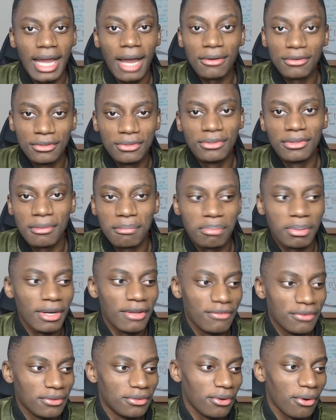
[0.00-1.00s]
I'll do the
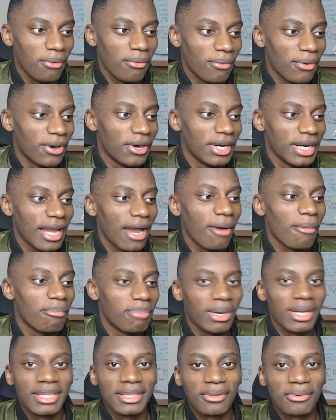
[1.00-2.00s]
preview. Don't worry. I'll
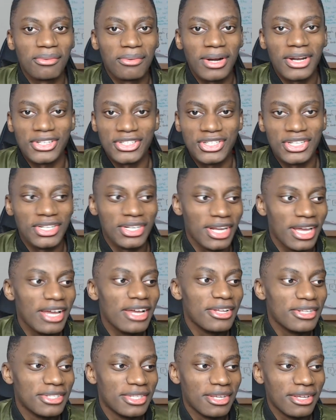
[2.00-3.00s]
bring the Russian
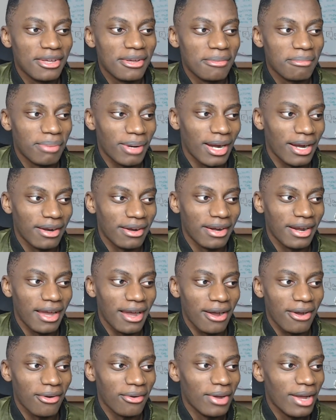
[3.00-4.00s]
to
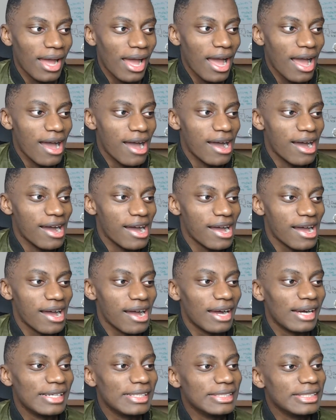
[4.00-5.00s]
BayernNow.
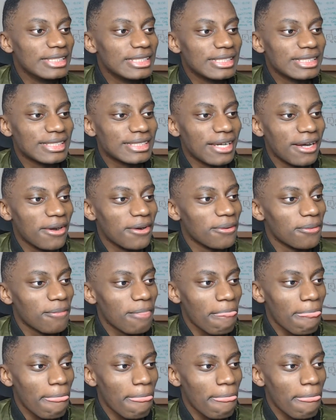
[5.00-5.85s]
So